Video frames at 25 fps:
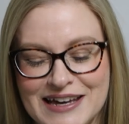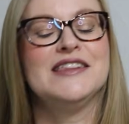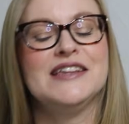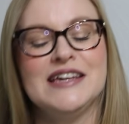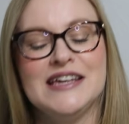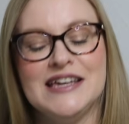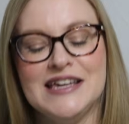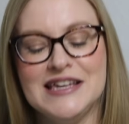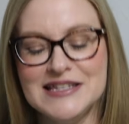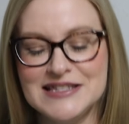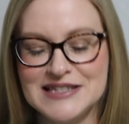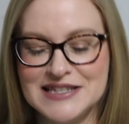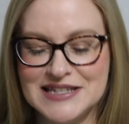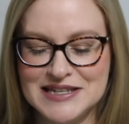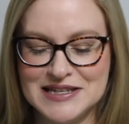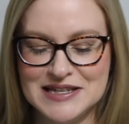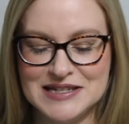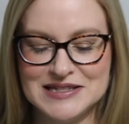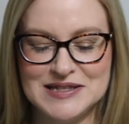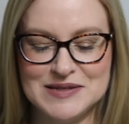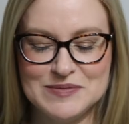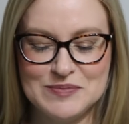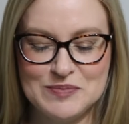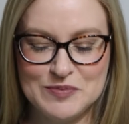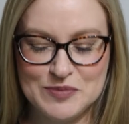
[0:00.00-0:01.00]
the
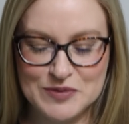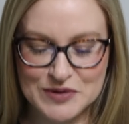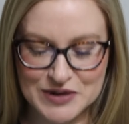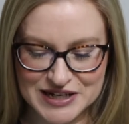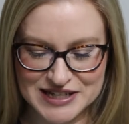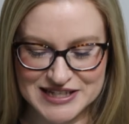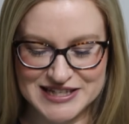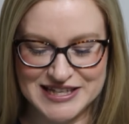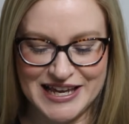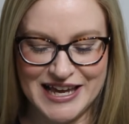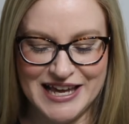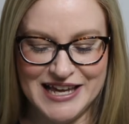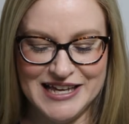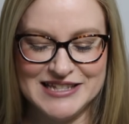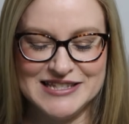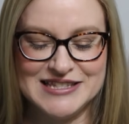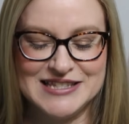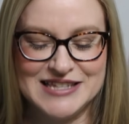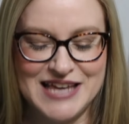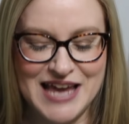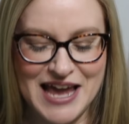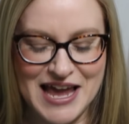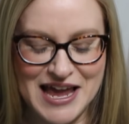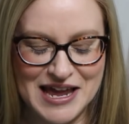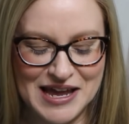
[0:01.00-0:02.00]
easiest,
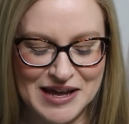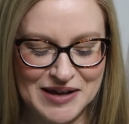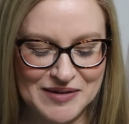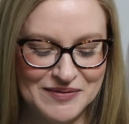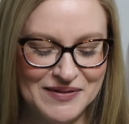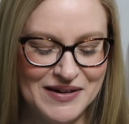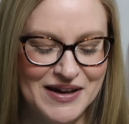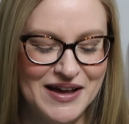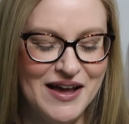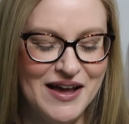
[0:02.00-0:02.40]
breeziest game.